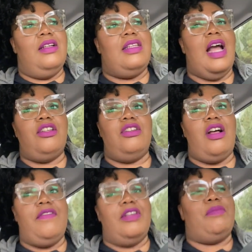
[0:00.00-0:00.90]
doctor's
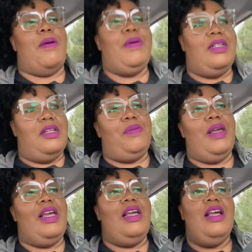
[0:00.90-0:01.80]
office, my
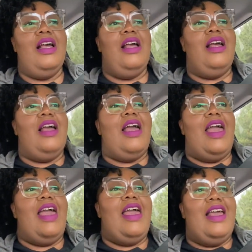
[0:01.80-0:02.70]
PCP,
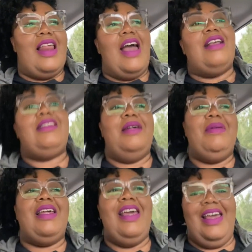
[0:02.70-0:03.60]
and ask
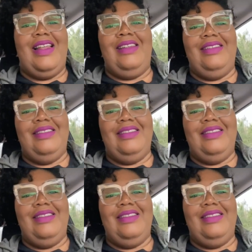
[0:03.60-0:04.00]
them again